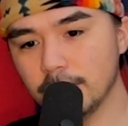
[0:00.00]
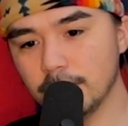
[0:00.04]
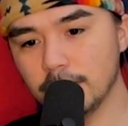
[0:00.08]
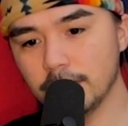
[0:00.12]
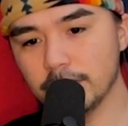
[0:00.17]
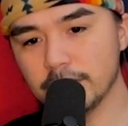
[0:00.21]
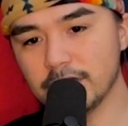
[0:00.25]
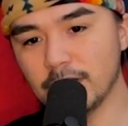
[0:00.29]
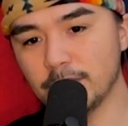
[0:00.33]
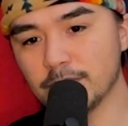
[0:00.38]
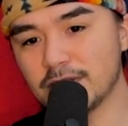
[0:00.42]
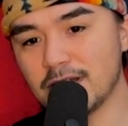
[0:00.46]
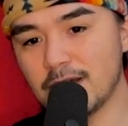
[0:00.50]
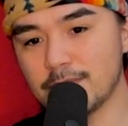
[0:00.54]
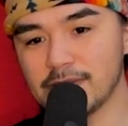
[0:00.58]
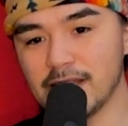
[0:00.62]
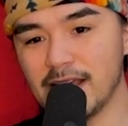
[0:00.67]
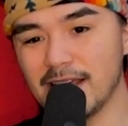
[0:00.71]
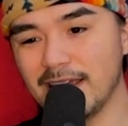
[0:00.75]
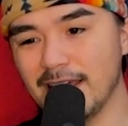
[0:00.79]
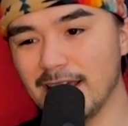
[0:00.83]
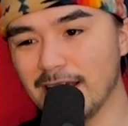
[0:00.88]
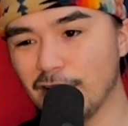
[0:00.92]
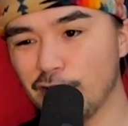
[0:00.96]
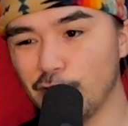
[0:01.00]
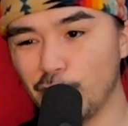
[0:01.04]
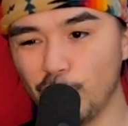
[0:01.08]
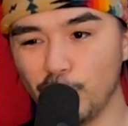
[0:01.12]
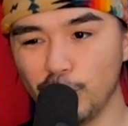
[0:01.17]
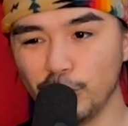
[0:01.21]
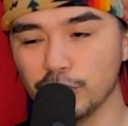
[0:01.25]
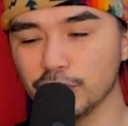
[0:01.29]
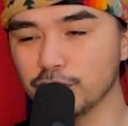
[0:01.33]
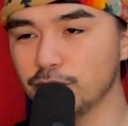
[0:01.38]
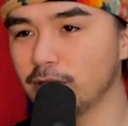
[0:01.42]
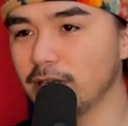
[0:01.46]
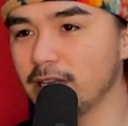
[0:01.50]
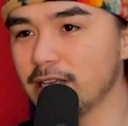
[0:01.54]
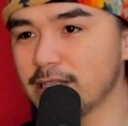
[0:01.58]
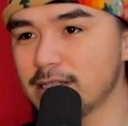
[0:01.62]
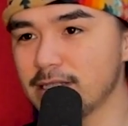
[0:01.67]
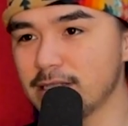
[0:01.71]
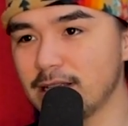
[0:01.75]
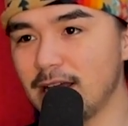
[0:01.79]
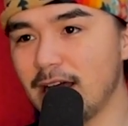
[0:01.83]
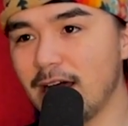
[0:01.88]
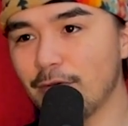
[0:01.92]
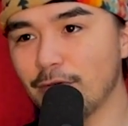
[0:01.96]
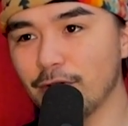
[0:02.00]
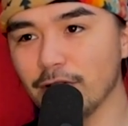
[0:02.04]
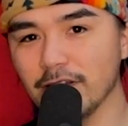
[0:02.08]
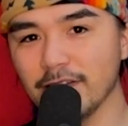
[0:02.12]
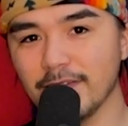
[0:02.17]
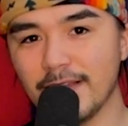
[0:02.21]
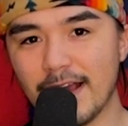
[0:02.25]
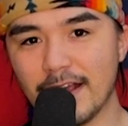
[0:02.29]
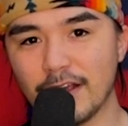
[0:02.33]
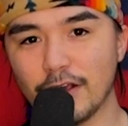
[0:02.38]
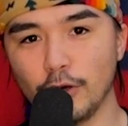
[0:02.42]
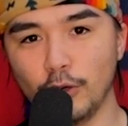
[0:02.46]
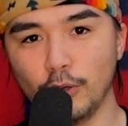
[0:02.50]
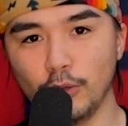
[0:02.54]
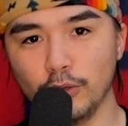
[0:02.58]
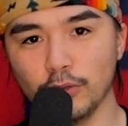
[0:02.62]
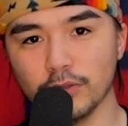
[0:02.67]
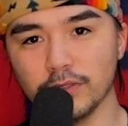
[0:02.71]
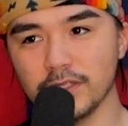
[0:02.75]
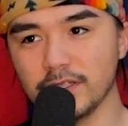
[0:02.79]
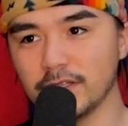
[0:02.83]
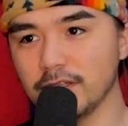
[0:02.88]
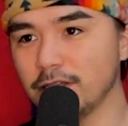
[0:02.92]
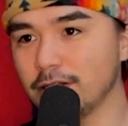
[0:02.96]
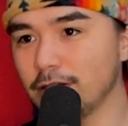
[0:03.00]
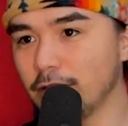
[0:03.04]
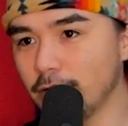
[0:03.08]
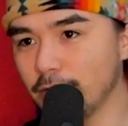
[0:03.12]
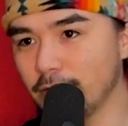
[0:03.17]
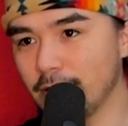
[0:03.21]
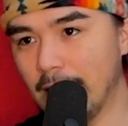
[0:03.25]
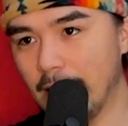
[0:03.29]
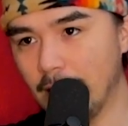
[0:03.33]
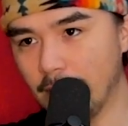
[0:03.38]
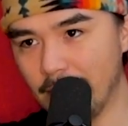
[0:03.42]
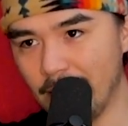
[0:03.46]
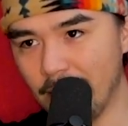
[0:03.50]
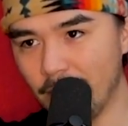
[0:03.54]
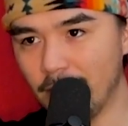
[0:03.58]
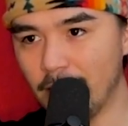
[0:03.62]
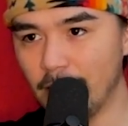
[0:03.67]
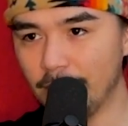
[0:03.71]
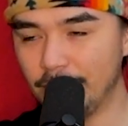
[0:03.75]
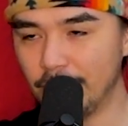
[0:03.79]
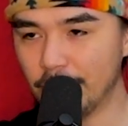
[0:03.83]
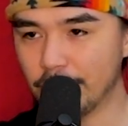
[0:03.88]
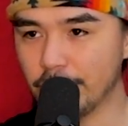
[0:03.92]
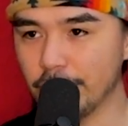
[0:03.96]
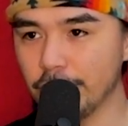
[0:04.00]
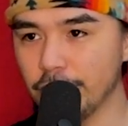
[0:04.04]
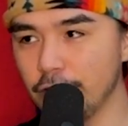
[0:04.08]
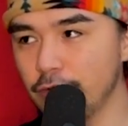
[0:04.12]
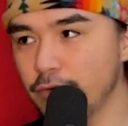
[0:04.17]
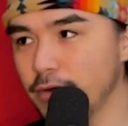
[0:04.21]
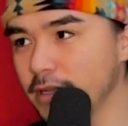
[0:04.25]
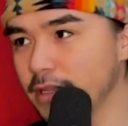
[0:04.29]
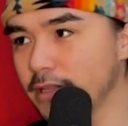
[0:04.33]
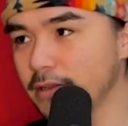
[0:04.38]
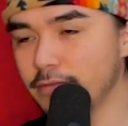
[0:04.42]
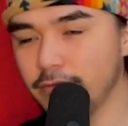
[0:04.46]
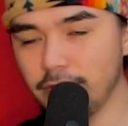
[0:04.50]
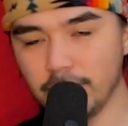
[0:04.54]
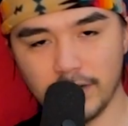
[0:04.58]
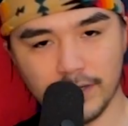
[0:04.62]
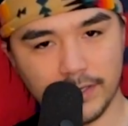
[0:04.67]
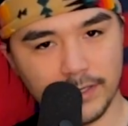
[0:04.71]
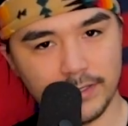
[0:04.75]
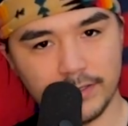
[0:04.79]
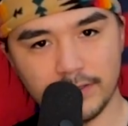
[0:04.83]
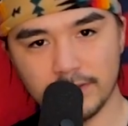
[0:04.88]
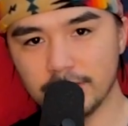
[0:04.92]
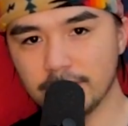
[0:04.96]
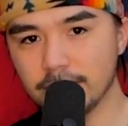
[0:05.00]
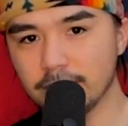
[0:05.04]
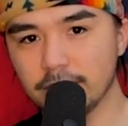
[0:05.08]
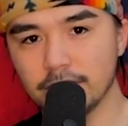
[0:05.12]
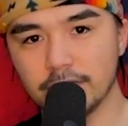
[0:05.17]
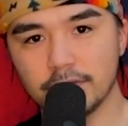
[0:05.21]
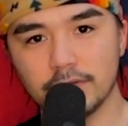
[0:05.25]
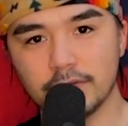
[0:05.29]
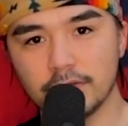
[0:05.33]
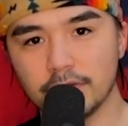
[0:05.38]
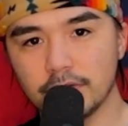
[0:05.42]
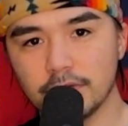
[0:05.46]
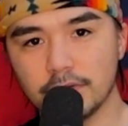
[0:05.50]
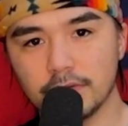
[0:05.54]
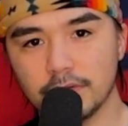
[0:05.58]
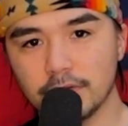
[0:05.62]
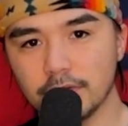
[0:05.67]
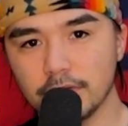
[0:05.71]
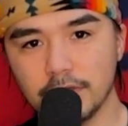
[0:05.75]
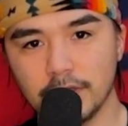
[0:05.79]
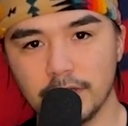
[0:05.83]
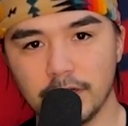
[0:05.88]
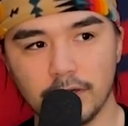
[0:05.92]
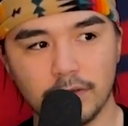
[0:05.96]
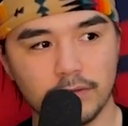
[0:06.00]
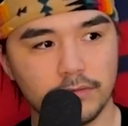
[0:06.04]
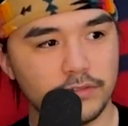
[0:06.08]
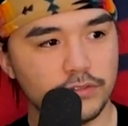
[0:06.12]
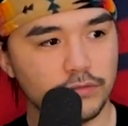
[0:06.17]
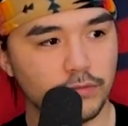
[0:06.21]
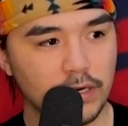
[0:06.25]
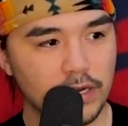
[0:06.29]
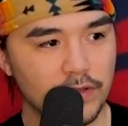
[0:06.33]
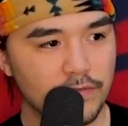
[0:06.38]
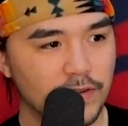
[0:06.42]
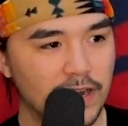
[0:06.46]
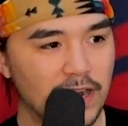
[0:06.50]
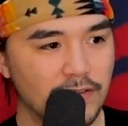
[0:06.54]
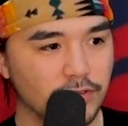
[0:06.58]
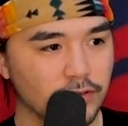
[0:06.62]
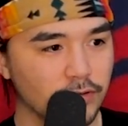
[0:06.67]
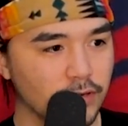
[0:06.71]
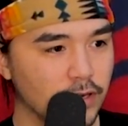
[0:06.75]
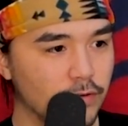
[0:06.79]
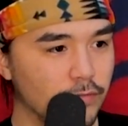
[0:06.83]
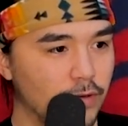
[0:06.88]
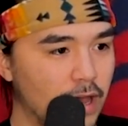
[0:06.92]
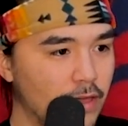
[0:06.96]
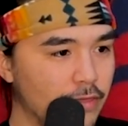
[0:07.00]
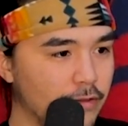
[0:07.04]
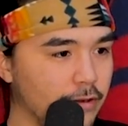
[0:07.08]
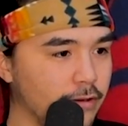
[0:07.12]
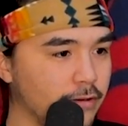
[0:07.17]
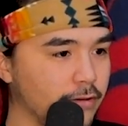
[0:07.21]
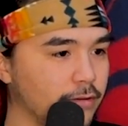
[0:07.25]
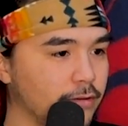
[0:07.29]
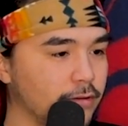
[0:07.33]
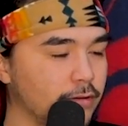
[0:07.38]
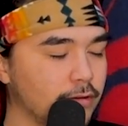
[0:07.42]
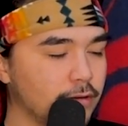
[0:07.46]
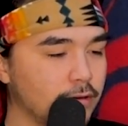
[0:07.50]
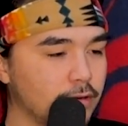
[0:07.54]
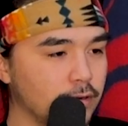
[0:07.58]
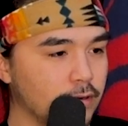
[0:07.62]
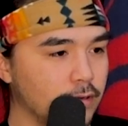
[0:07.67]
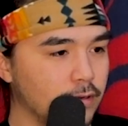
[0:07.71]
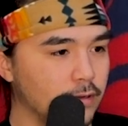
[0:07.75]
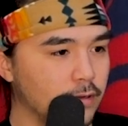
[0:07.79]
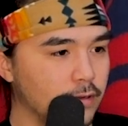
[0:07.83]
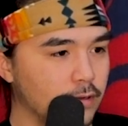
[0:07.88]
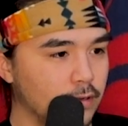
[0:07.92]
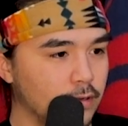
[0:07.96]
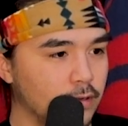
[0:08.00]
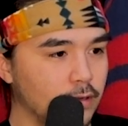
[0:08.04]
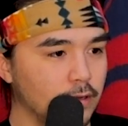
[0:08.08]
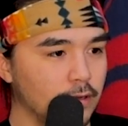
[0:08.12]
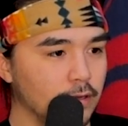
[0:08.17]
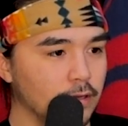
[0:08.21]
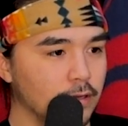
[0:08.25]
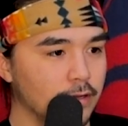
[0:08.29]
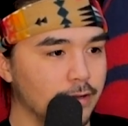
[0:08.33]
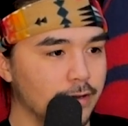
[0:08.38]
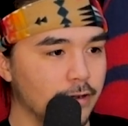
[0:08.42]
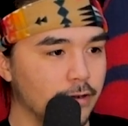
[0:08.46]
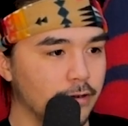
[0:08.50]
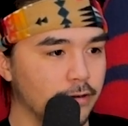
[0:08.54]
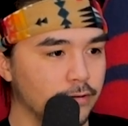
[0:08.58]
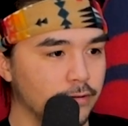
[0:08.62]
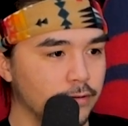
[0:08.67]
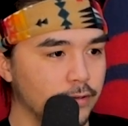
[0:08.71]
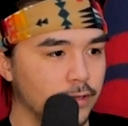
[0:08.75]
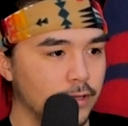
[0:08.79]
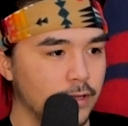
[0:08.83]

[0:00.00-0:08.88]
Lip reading: sometimes I get cold when it's not really that cold. And, you know, they were out there canoeing in fucking, you know, 25 degree weather. You know,